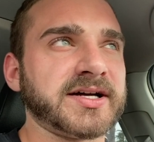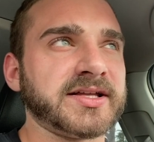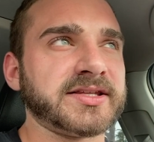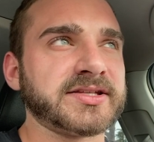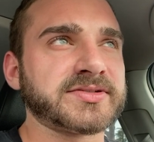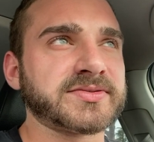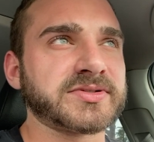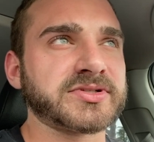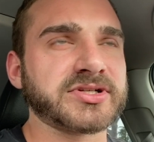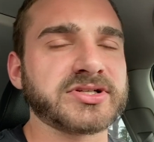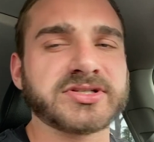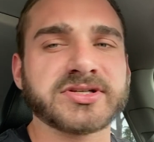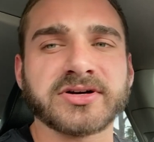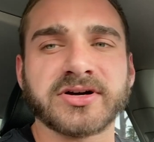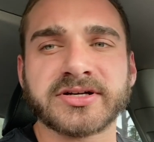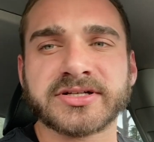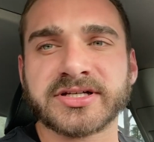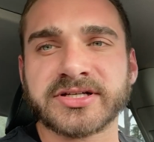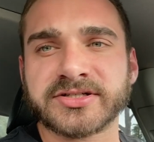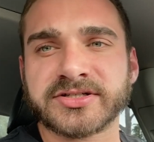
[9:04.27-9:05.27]
this was just
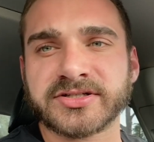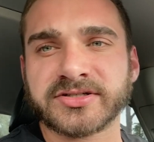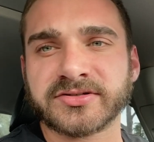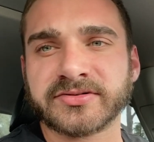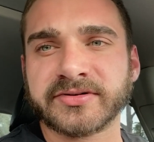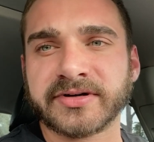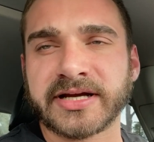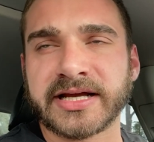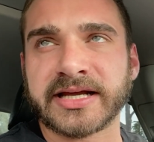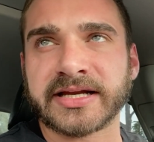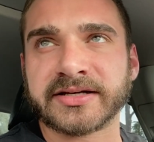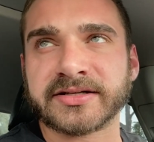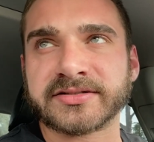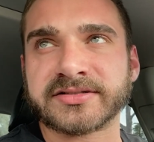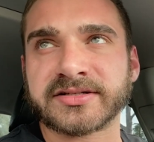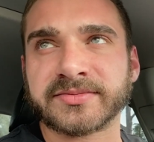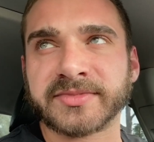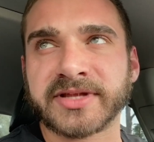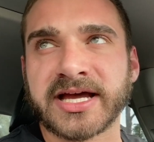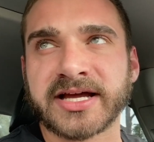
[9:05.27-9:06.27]
scar tissue and
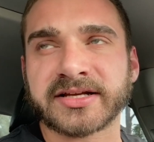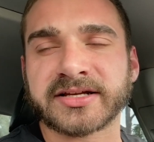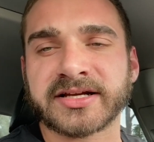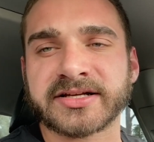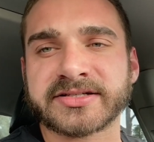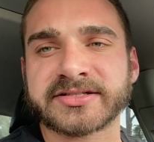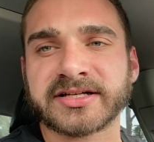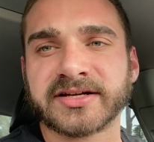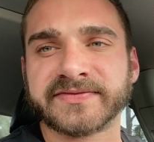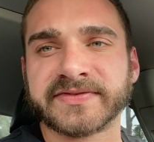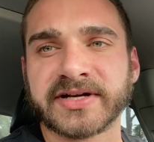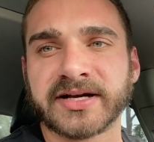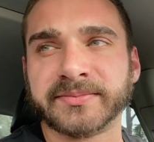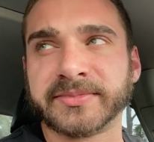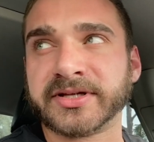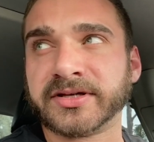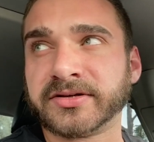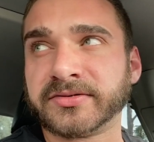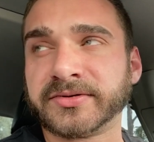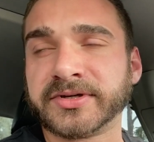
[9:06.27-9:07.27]
some of that kind of stuff that I'm
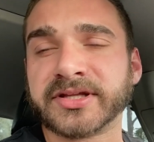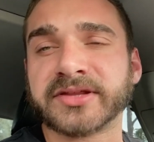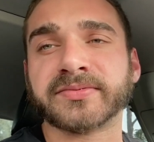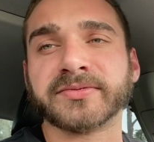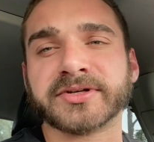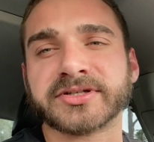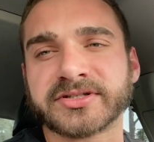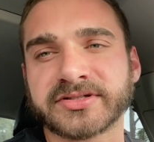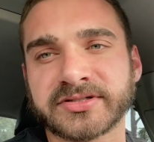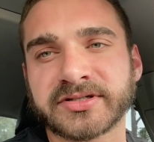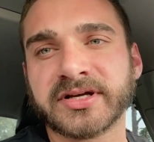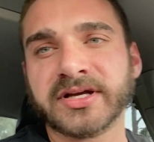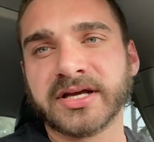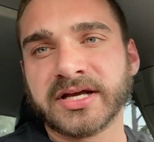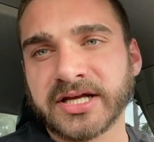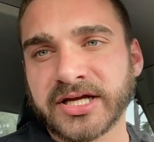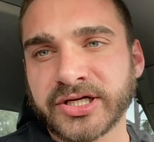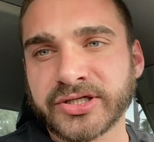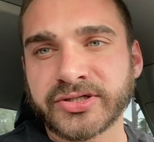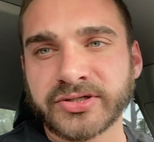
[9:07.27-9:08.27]
dealing with, which
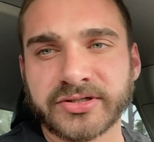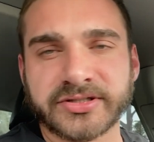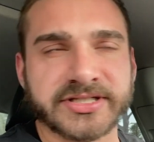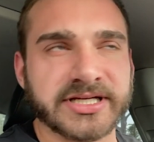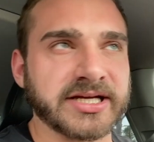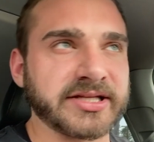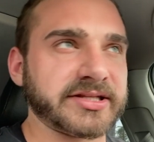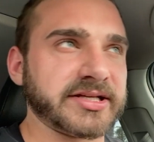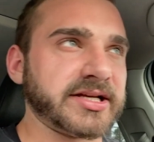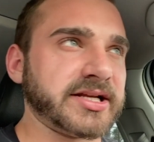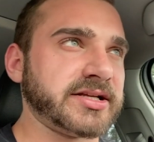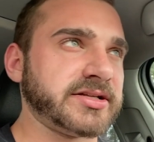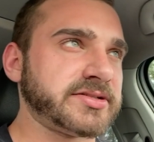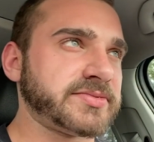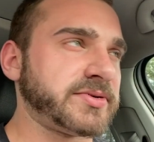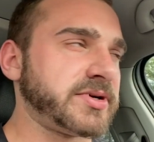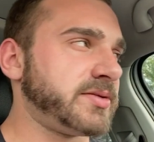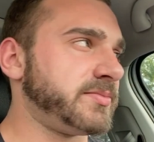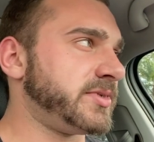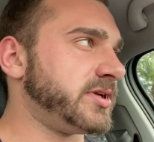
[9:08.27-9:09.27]
turns out that is
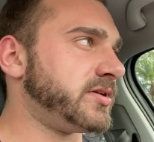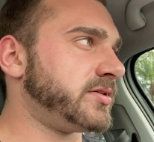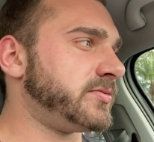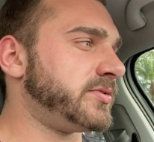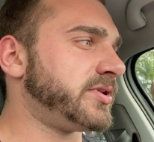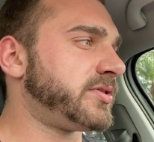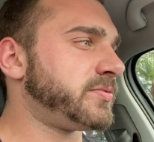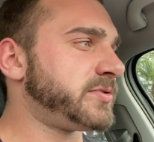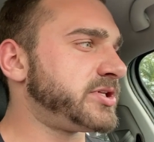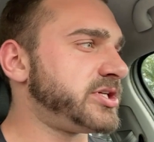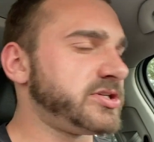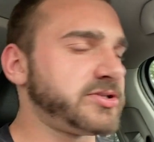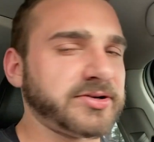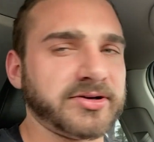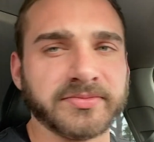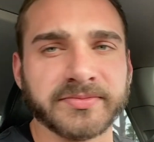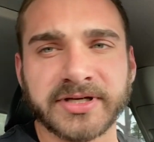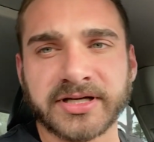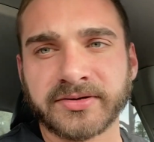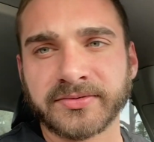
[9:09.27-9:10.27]
what I'm dealing with, which he
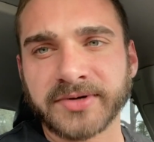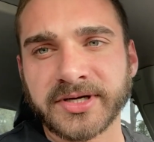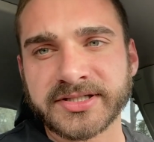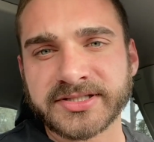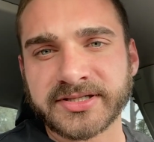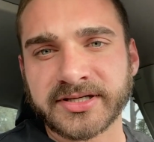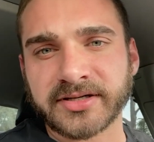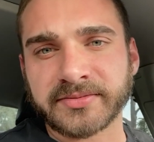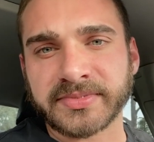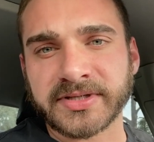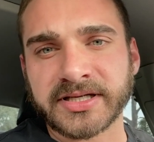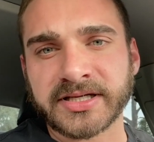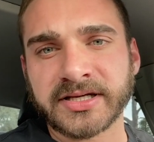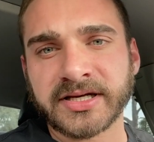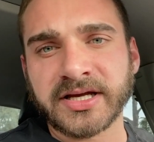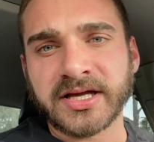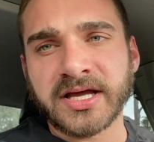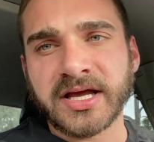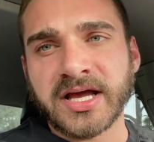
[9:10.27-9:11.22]
told me it was going to be.